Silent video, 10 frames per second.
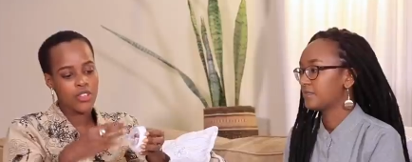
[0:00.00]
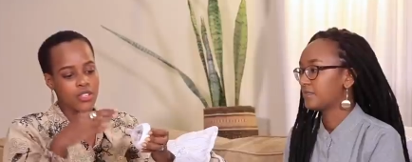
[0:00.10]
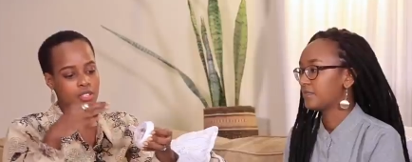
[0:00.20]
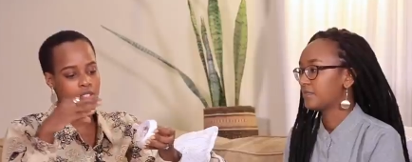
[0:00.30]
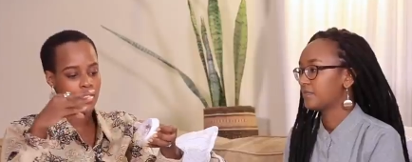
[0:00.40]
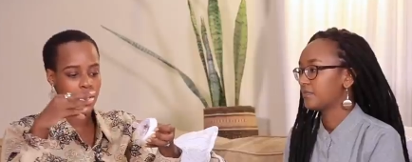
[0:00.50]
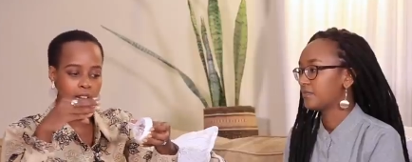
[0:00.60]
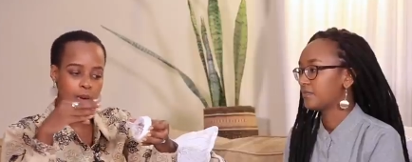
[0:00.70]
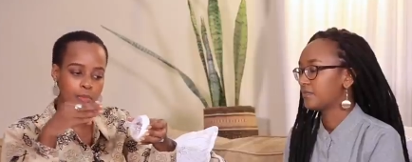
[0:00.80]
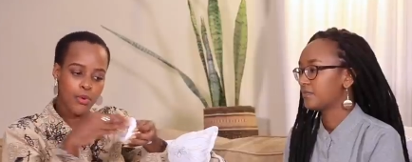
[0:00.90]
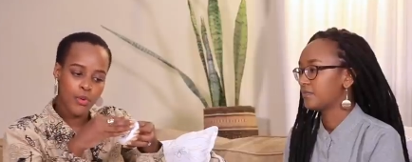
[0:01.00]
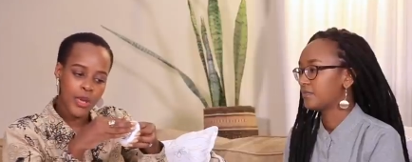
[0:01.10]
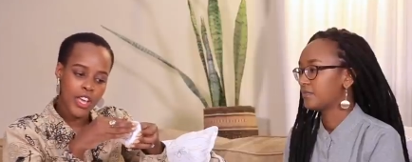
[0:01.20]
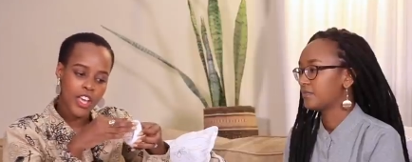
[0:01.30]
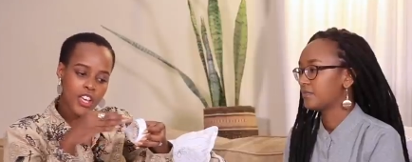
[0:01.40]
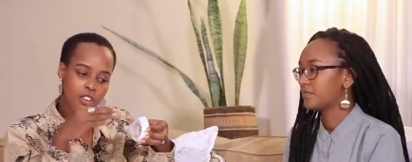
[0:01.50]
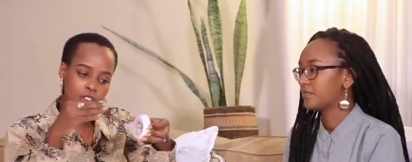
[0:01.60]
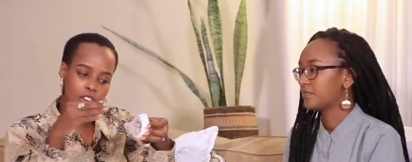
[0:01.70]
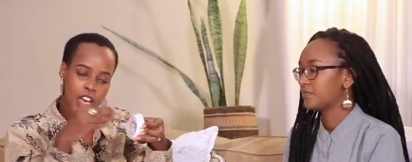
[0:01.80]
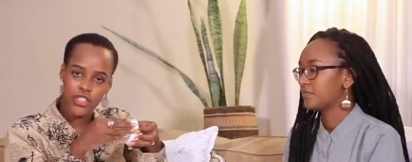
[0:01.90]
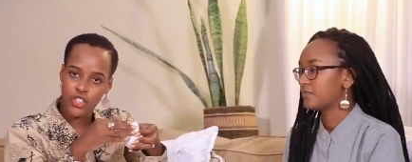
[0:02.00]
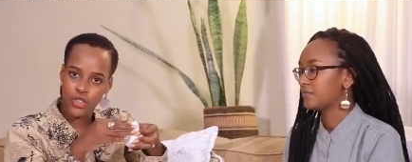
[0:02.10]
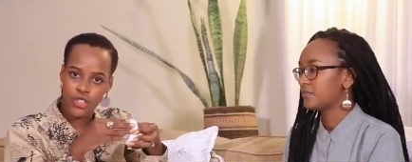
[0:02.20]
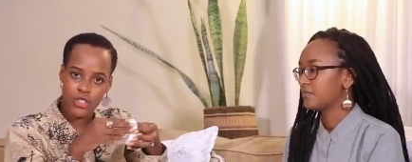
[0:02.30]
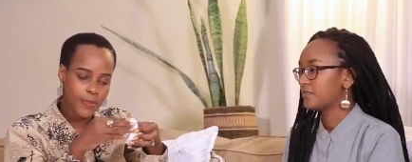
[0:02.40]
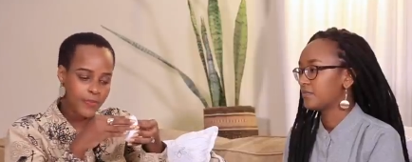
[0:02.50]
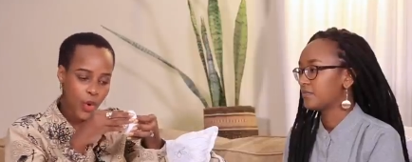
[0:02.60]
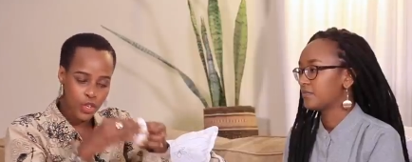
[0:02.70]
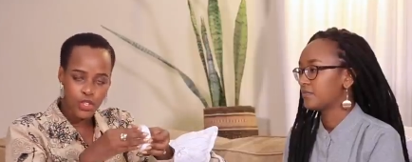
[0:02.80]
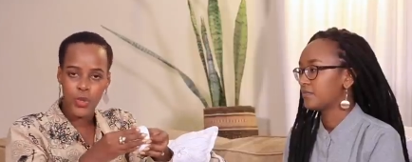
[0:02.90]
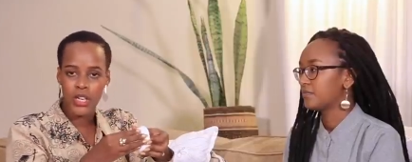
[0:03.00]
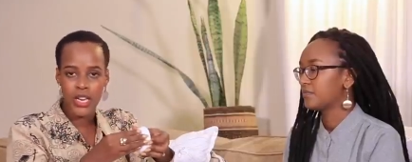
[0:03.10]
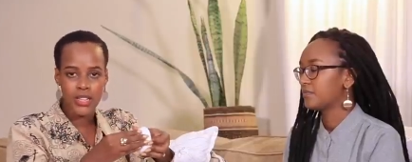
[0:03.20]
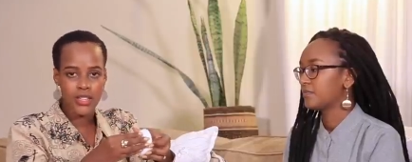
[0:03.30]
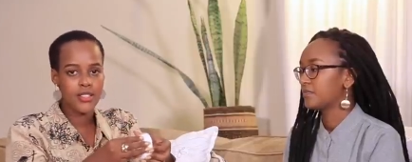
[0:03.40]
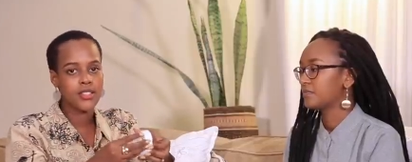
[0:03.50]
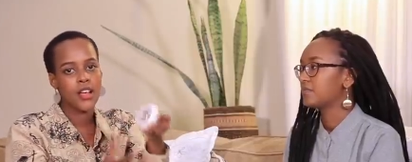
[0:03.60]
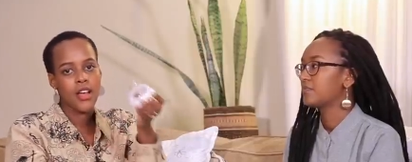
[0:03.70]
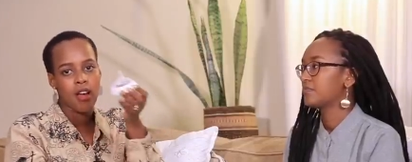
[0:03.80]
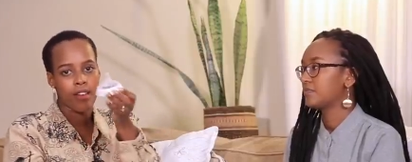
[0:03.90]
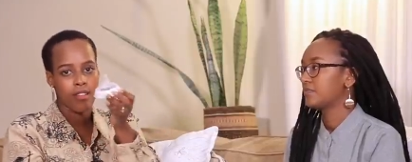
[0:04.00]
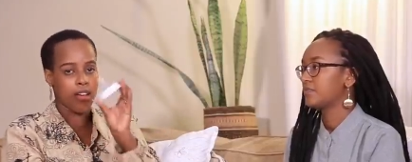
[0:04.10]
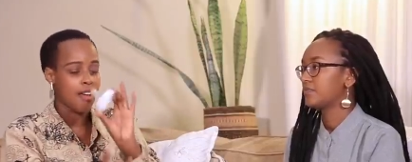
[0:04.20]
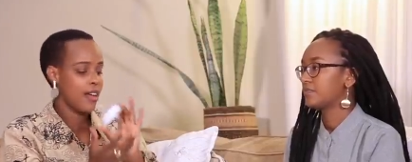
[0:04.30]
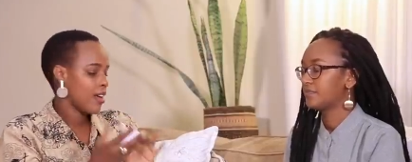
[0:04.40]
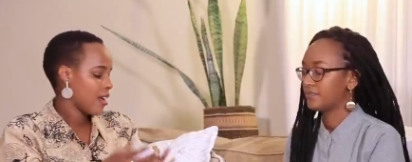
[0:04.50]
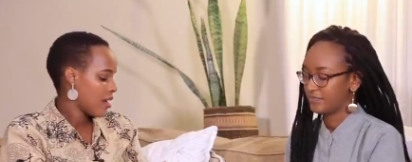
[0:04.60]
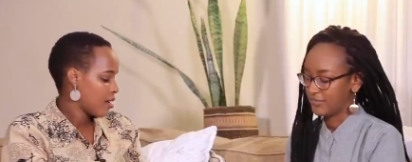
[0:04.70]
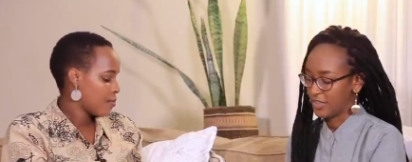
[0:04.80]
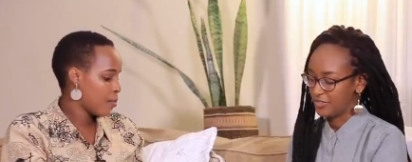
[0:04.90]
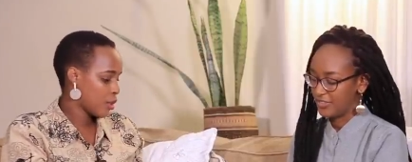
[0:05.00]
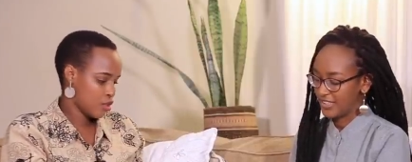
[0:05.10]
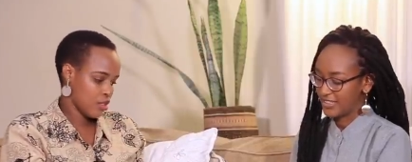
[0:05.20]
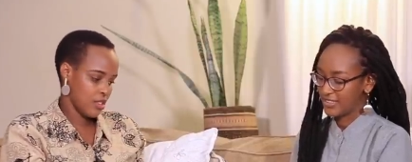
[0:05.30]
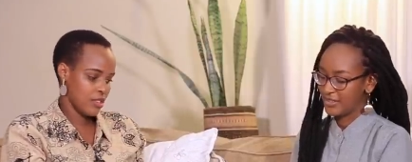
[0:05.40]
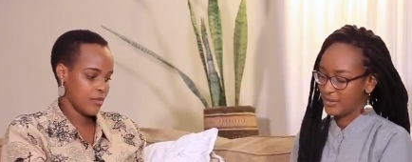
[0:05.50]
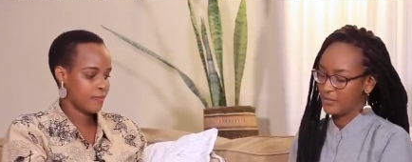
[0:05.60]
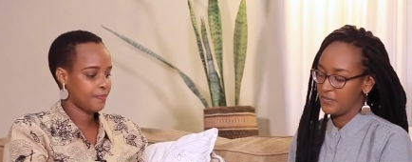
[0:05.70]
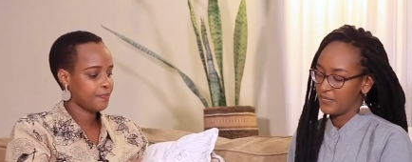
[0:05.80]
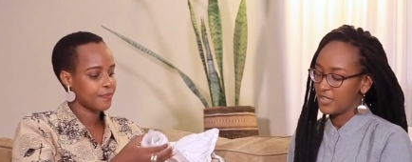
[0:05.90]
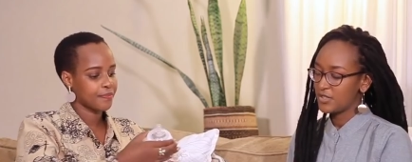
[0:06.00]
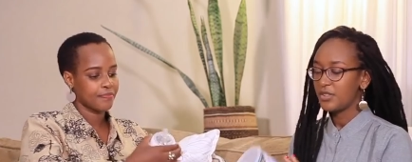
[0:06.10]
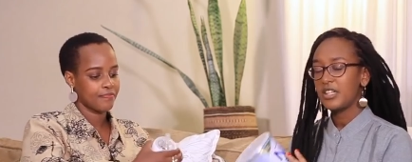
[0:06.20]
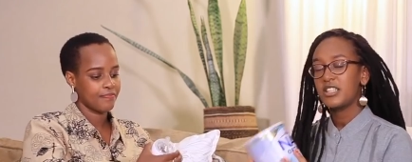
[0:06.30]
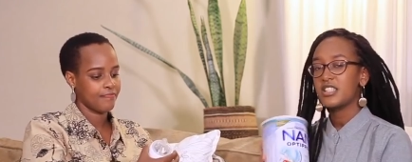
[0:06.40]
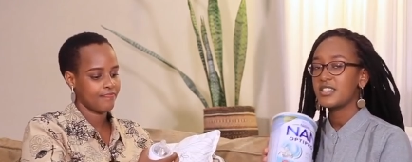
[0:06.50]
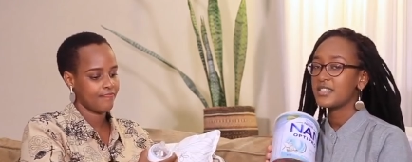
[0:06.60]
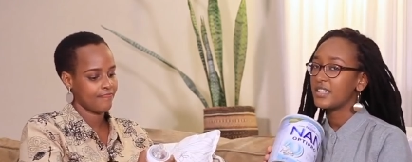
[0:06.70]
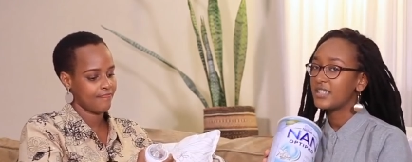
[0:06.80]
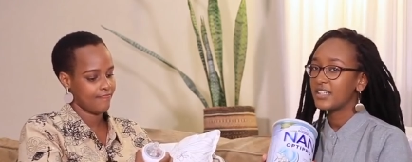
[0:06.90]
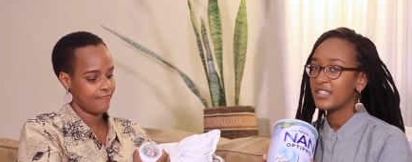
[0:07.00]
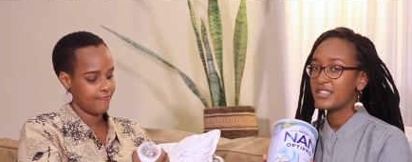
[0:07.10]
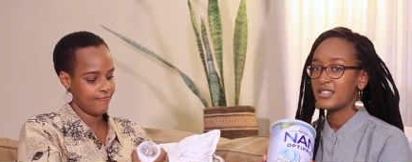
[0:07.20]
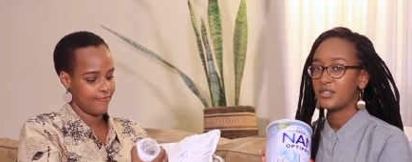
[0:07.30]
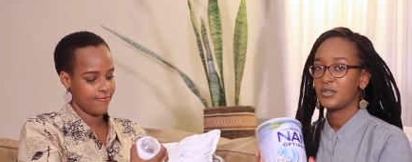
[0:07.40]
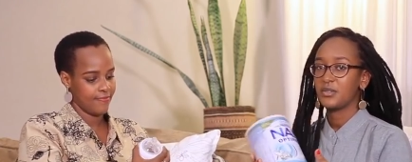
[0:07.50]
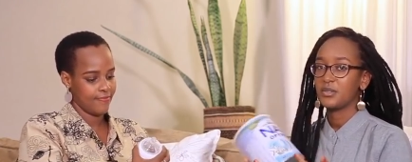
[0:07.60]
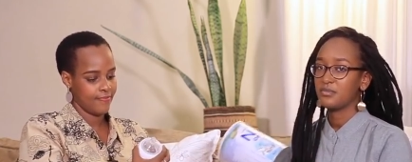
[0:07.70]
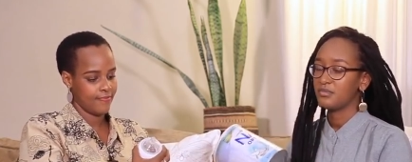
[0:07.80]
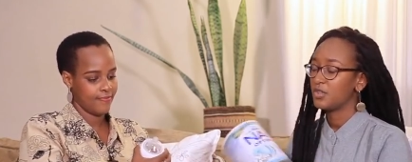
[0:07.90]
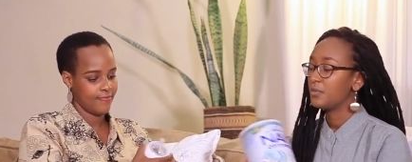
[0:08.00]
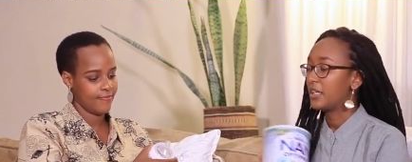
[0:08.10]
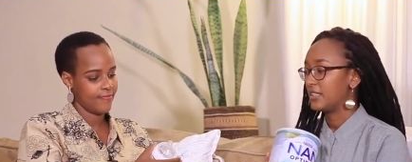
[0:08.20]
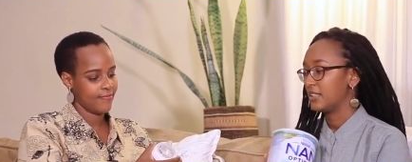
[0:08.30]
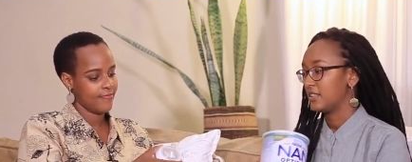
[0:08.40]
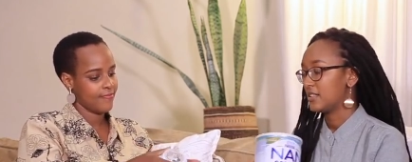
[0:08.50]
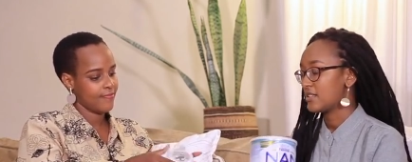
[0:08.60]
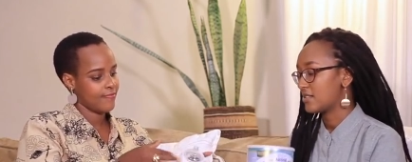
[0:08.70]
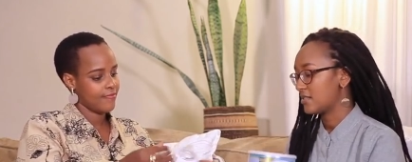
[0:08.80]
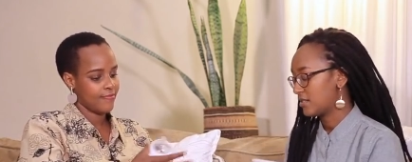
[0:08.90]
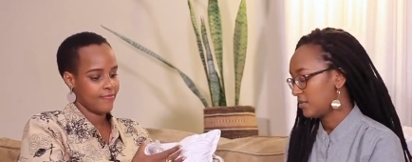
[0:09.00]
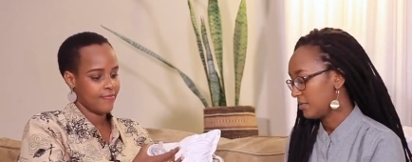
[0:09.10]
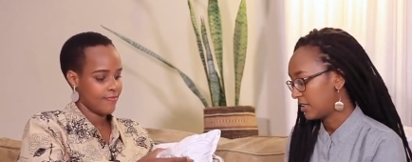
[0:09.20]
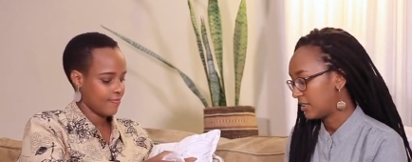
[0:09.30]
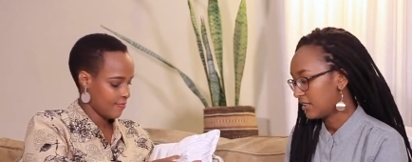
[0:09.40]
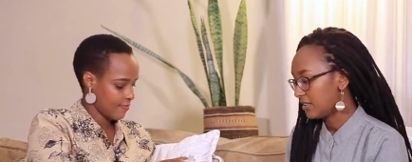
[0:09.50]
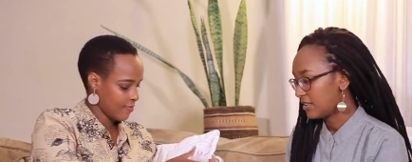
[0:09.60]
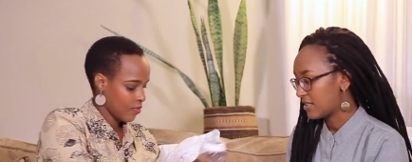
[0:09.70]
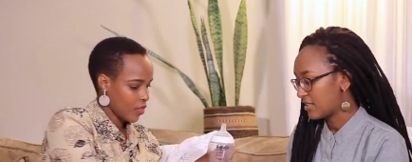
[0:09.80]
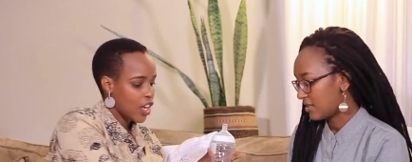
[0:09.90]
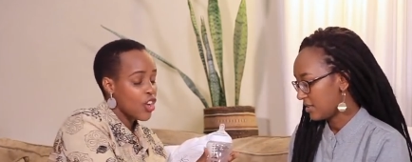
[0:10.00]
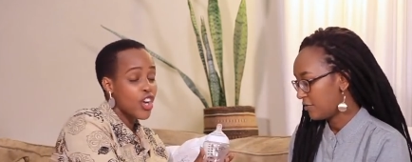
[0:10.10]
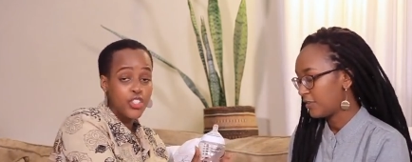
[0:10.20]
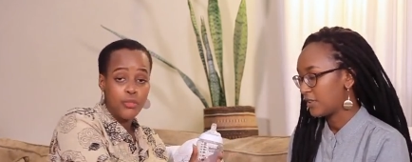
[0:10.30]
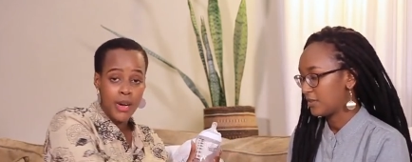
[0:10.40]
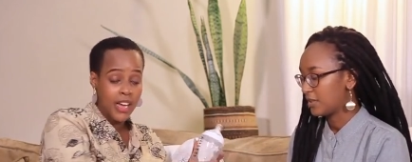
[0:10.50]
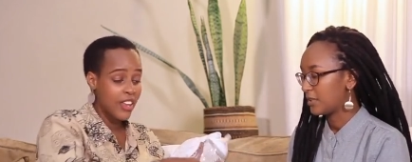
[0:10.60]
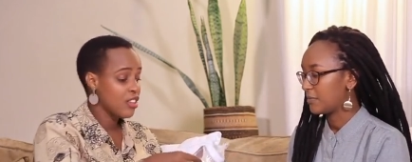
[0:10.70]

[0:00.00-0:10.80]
Speaker 1: It's like a booby. He latches on onto it like this, and yeah,
Speaker 2: Perfect. So yeah, just take it. You know, you might need this. You might need this. Not even, you might.